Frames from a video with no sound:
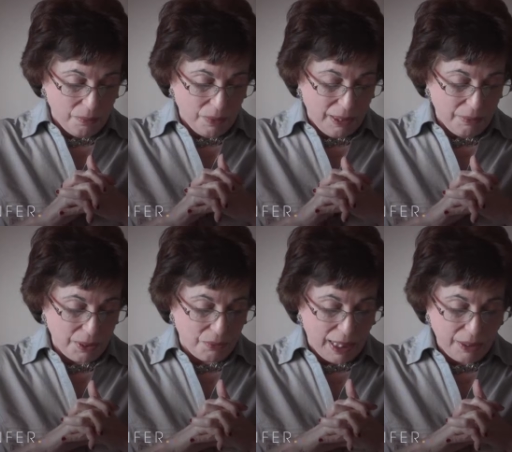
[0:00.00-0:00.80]
when he
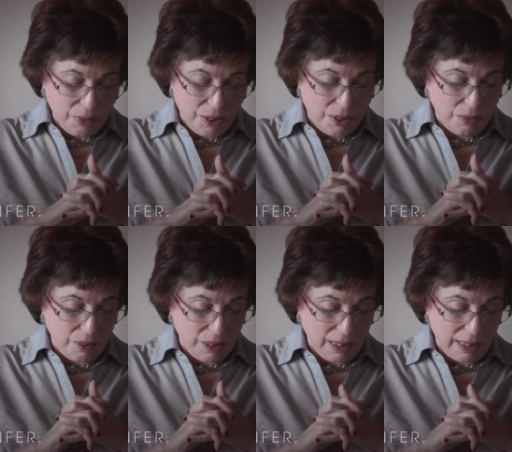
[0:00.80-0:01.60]
was a graduate
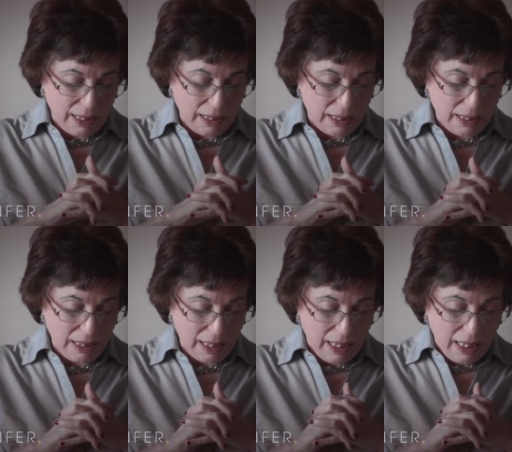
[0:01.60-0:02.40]
student in the
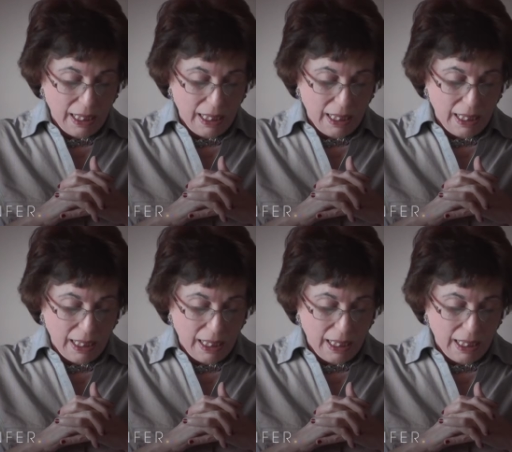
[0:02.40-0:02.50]
60s,